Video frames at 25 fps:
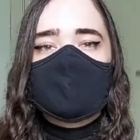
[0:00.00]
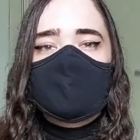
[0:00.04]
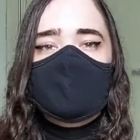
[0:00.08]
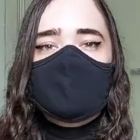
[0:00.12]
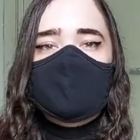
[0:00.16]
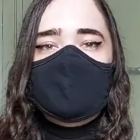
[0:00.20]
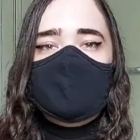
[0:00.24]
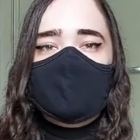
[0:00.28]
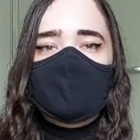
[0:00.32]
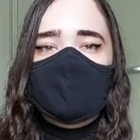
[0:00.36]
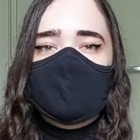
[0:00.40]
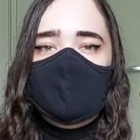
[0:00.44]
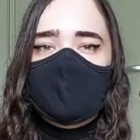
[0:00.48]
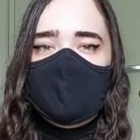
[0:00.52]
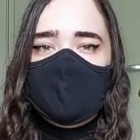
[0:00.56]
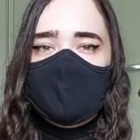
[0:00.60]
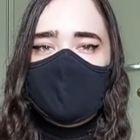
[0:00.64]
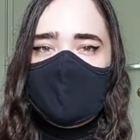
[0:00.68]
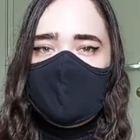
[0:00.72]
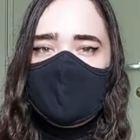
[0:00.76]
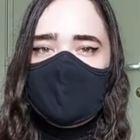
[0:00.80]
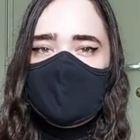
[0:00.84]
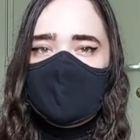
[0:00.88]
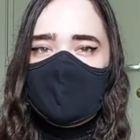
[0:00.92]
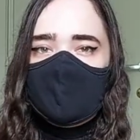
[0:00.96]
7
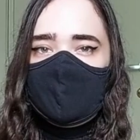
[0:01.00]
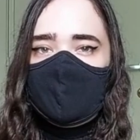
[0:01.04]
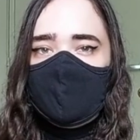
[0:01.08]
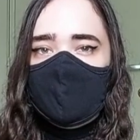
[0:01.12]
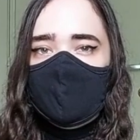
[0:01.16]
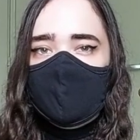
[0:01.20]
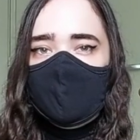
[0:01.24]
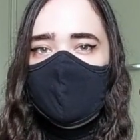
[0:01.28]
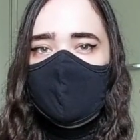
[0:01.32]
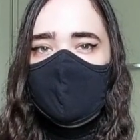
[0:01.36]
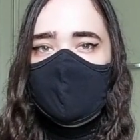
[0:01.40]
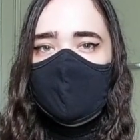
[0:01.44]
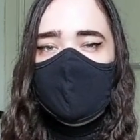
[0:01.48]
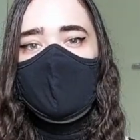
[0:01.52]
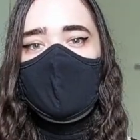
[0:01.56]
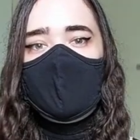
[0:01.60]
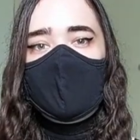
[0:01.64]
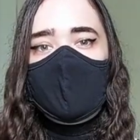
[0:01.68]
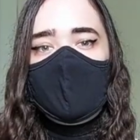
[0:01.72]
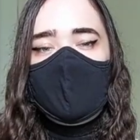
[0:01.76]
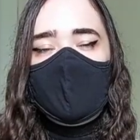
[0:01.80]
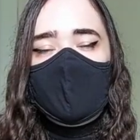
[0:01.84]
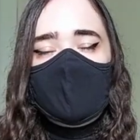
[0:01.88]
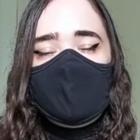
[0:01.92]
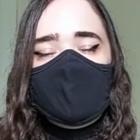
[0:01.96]
Days in June. I
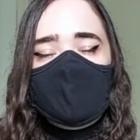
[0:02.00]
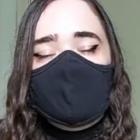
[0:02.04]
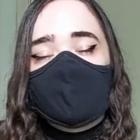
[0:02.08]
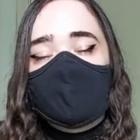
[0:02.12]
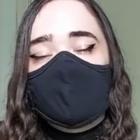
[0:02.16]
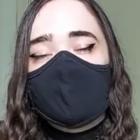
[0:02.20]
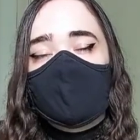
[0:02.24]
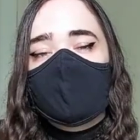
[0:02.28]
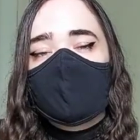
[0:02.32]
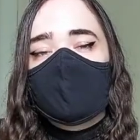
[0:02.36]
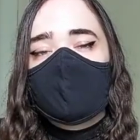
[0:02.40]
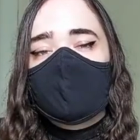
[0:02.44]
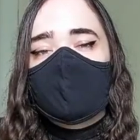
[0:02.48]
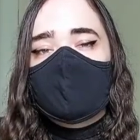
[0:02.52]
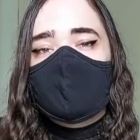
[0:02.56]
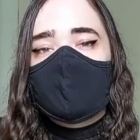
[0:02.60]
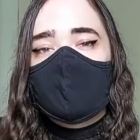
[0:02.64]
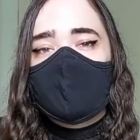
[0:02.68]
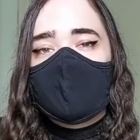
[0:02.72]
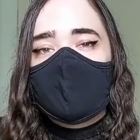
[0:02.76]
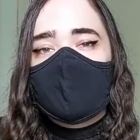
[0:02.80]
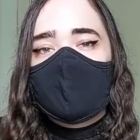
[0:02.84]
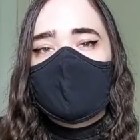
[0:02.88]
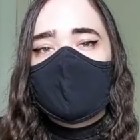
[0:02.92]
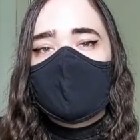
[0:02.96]
actually own this book
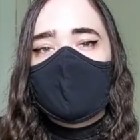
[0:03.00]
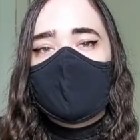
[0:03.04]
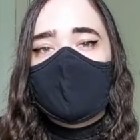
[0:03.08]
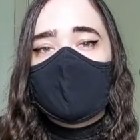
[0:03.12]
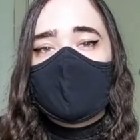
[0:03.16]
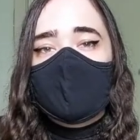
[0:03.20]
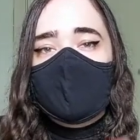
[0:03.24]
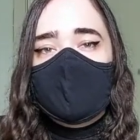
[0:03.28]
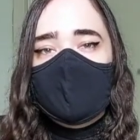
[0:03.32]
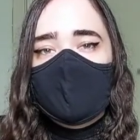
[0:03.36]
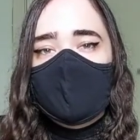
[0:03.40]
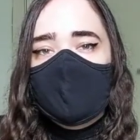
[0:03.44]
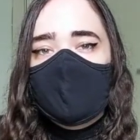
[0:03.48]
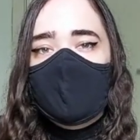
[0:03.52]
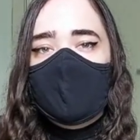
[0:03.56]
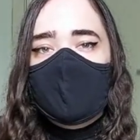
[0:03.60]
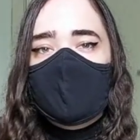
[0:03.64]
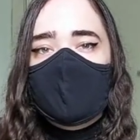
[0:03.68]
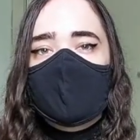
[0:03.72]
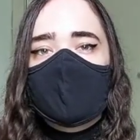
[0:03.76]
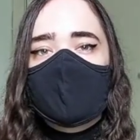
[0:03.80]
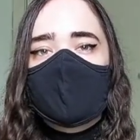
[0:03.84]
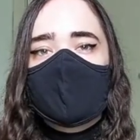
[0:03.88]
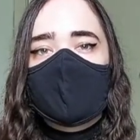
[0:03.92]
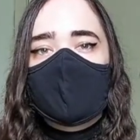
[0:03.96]
with an ebook,
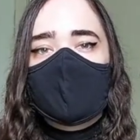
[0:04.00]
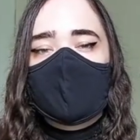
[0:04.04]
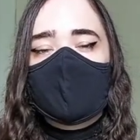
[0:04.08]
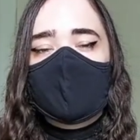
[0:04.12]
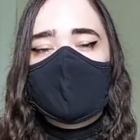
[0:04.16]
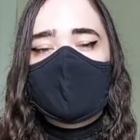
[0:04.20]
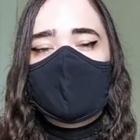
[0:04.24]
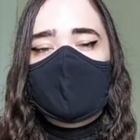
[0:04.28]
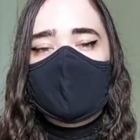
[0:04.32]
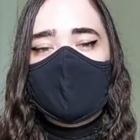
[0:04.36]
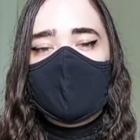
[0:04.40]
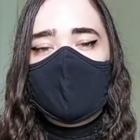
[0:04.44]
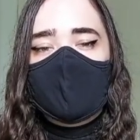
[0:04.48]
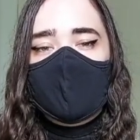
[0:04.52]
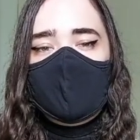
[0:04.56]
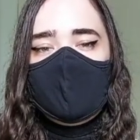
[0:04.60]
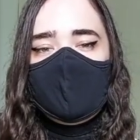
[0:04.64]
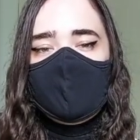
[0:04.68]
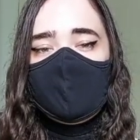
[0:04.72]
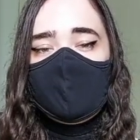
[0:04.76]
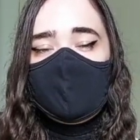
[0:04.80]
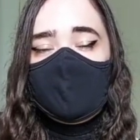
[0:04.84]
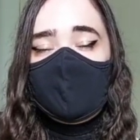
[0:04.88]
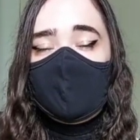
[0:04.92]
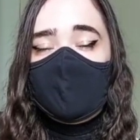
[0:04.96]
and I
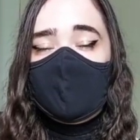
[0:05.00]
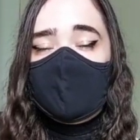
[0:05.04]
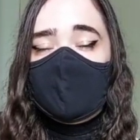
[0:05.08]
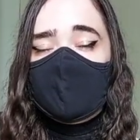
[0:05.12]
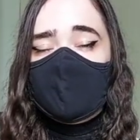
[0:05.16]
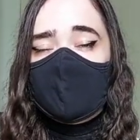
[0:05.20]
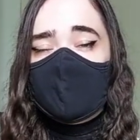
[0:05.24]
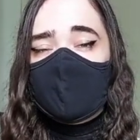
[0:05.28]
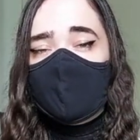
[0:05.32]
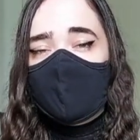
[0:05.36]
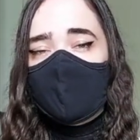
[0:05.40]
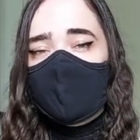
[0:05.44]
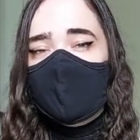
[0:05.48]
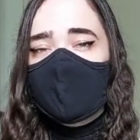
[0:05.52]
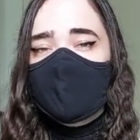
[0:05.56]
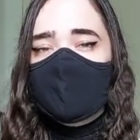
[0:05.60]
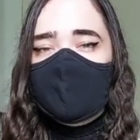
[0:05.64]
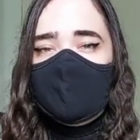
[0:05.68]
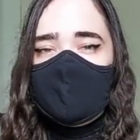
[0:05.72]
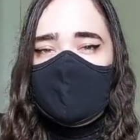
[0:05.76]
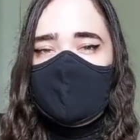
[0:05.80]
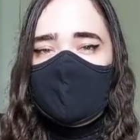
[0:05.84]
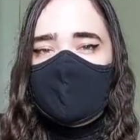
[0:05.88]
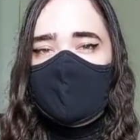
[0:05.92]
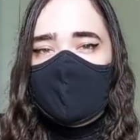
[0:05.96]
actually wanted to read it
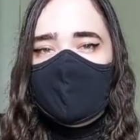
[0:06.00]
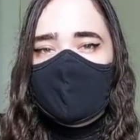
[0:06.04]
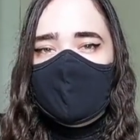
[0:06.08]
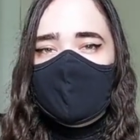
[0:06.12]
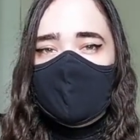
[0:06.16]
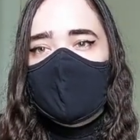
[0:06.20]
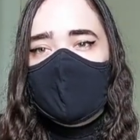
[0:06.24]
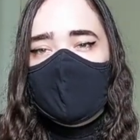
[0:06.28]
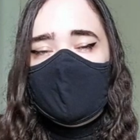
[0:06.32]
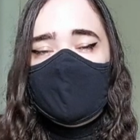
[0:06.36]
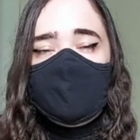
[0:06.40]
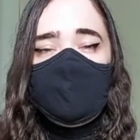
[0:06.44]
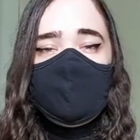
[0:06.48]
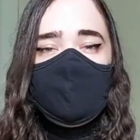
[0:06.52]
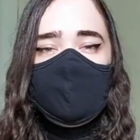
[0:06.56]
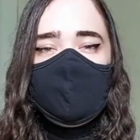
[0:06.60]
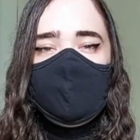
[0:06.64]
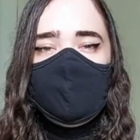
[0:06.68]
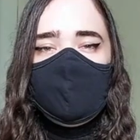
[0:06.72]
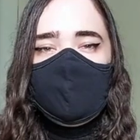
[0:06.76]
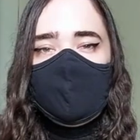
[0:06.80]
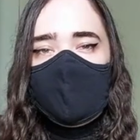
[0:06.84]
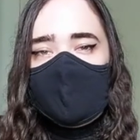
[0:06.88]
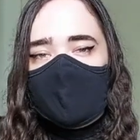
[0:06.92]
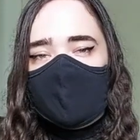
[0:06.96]
this month in
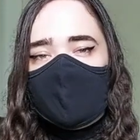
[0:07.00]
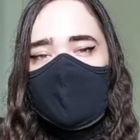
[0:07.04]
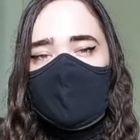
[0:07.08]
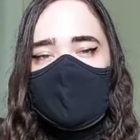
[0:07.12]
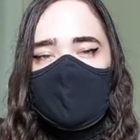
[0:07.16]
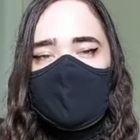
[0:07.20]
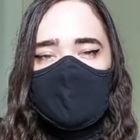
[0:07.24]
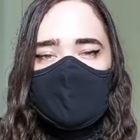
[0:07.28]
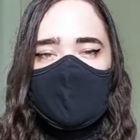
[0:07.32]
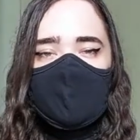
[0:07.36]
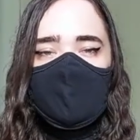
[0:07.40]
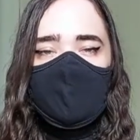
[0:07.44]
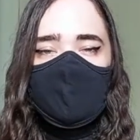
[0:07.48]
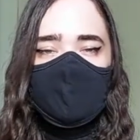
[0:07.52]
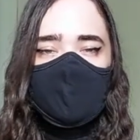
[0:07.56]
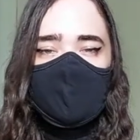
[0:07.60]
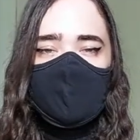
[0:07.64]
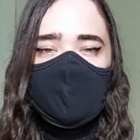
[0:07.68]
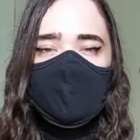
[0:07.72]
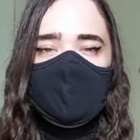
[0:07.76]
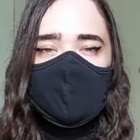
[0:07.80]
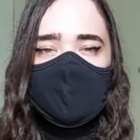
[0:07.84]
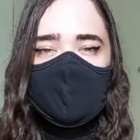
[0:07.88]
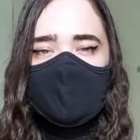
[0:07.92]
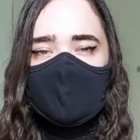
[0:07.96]
June because as I
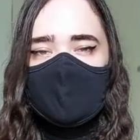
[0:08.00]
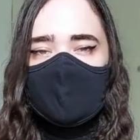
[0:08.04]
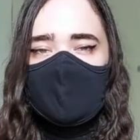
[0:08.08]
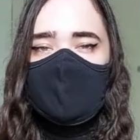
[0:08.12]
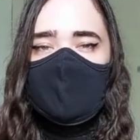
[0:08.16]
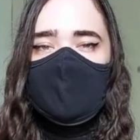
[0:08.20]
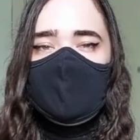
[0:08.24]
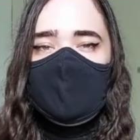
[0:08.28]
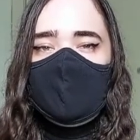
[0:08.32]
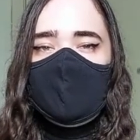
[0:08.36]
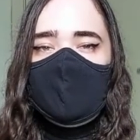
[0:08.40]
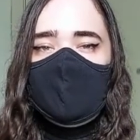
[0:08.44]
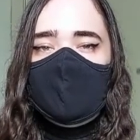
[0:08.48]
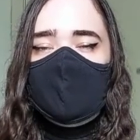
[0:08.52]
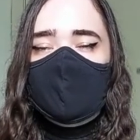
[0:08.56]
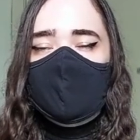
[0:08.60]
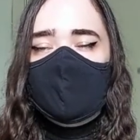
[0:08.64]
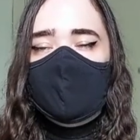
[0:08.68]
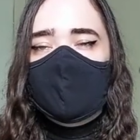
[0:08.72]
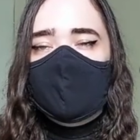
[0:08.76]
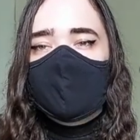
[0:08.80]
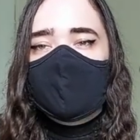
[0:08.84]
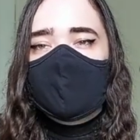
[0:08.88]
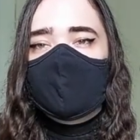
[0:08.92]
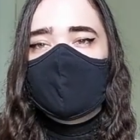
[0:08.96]
film this it's still
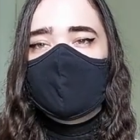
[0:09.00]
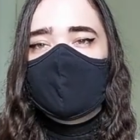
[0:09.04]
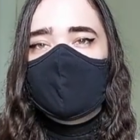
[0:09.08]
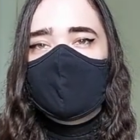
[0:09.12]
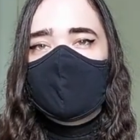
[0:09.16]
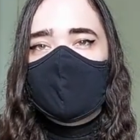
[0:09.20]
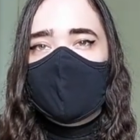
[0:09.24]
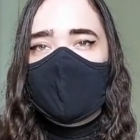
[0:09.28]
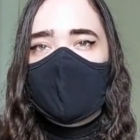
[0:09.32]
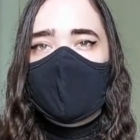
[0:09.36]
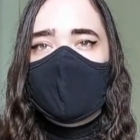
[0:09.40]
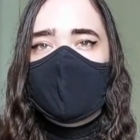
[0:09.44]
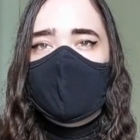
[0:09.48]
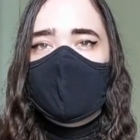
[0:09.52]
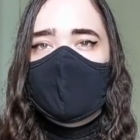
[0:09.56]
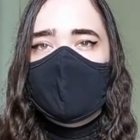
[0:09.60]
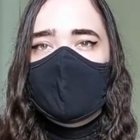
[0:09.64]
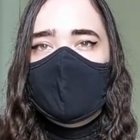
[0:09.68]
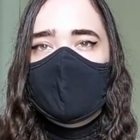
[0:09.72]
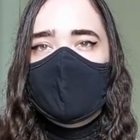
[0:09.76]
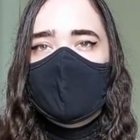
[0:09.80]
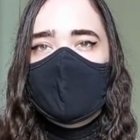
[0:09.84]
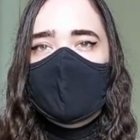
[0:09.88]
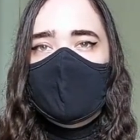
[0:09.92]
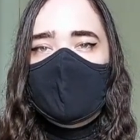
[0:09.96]
June, but
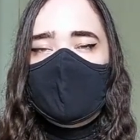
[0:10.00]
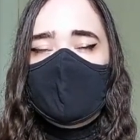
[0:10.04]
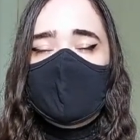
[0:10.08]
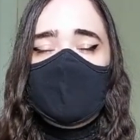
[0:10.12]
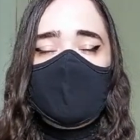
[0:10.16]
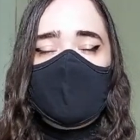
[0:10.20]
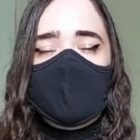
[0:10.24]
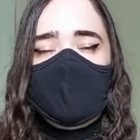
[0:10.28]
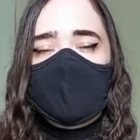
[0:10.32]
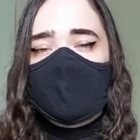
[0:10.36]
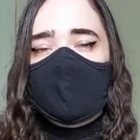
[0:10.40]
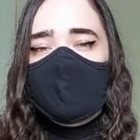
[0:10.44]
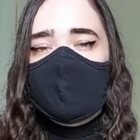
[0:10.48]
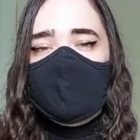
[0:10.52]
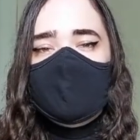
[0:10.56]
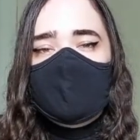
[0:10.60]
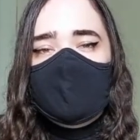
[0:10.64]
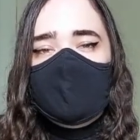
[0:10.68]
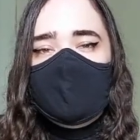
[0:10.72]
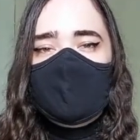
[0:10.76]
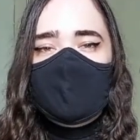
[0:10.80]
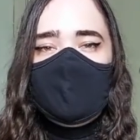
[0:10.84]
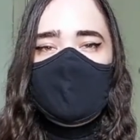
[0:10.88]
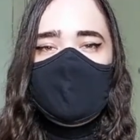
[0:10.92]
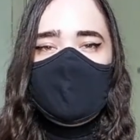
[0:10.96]
yeah, I wasn't
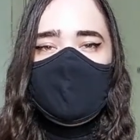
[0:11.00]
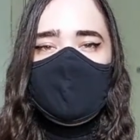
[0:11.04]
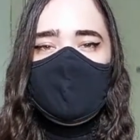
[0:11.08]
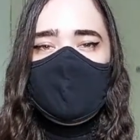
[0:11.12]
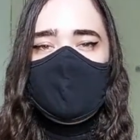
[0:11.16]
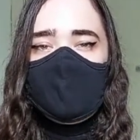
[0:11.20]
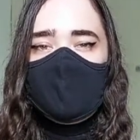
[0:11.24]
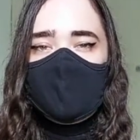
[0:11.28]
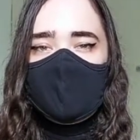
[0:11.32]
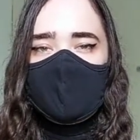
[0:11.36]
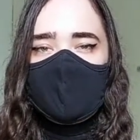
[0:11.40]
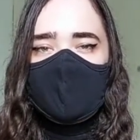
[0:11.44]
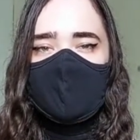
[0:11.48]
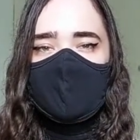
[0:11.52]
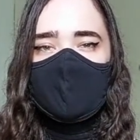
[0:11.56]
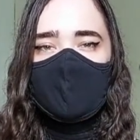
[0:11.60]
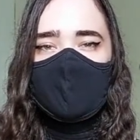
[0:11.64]
able to because